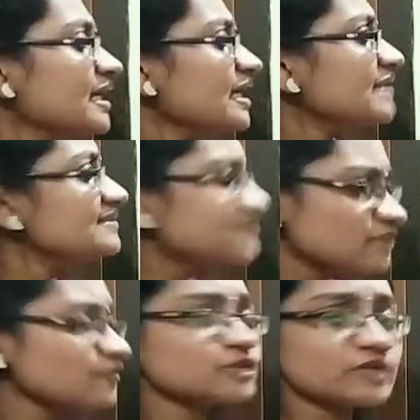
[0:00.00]
It's
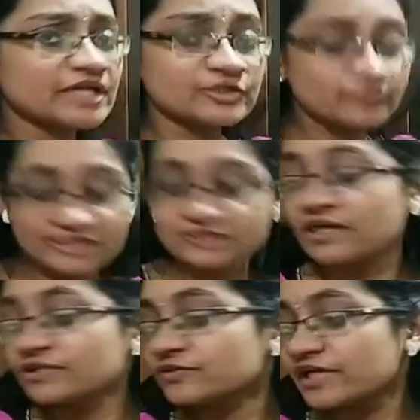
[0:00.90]
enough for today. You please
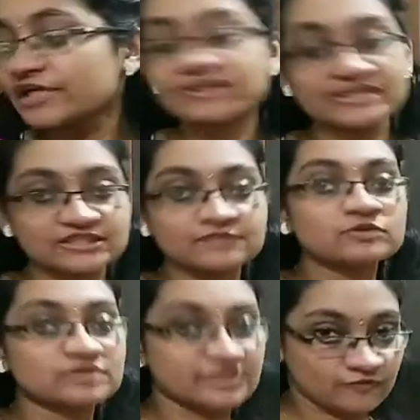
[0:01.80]
want to read your
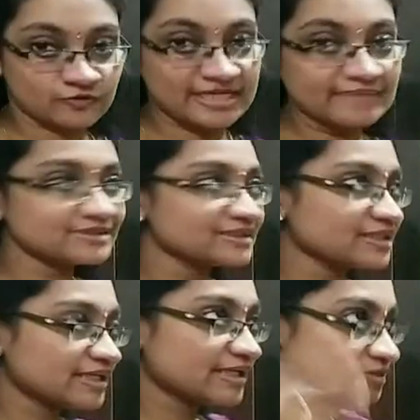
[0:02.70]
textbook 3-4 times.
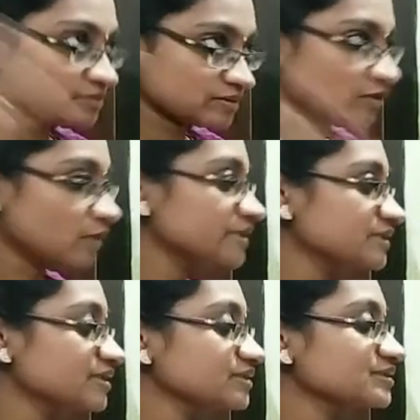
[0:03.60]
There are so many
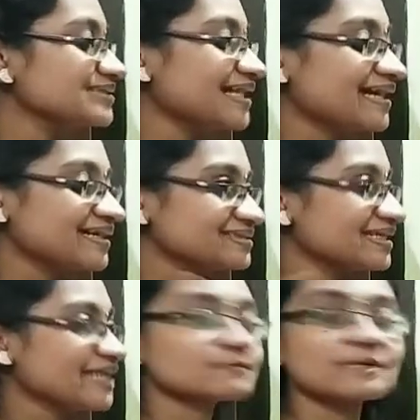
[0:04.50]
things that
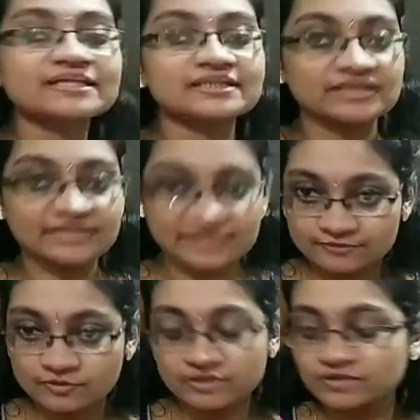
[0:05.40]
explained in the
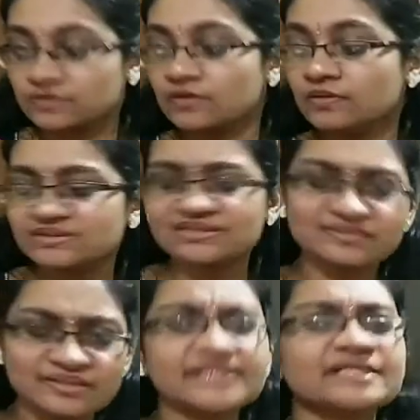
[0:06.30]
textbook. So
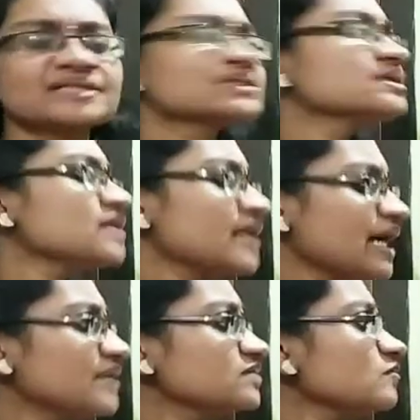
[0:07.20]
just read it
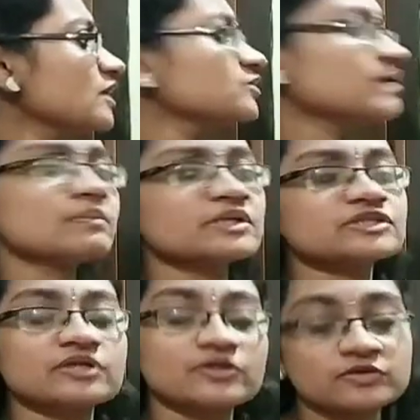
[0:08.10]
and want to complete
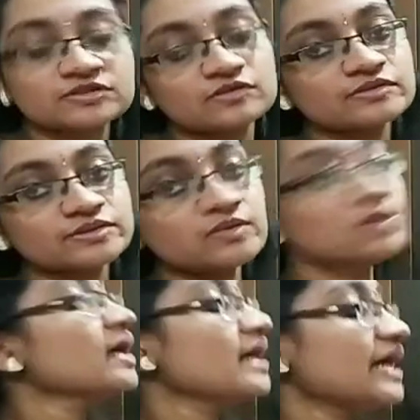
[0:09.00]
your notes
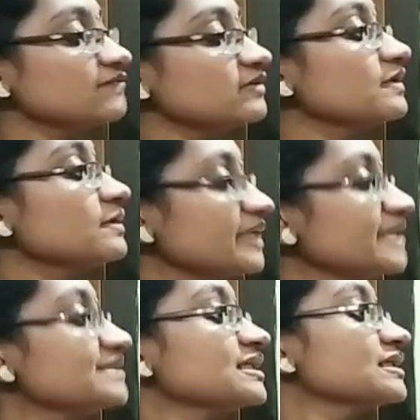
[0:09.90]
also. And we will
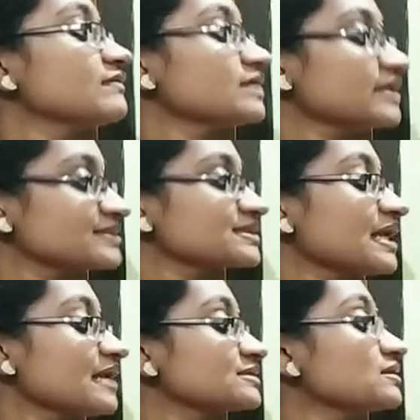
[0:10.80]
meet in our next
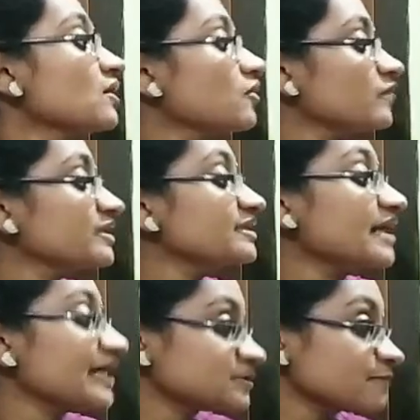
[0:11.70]
class with the
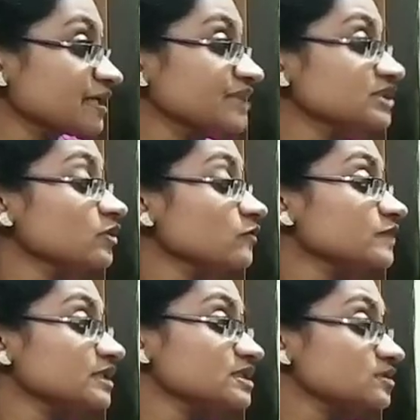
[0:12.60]
explanation of
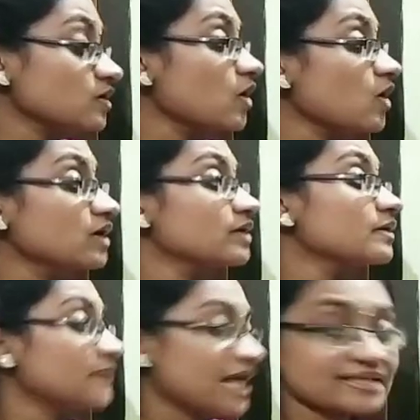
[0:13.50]
these all
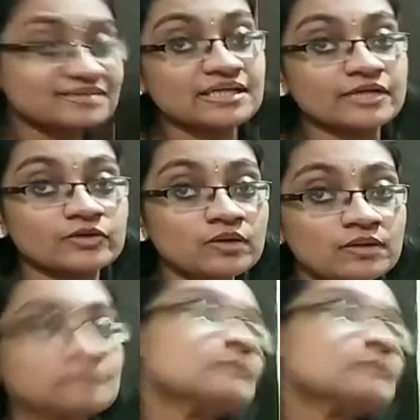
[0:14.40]
planets and all.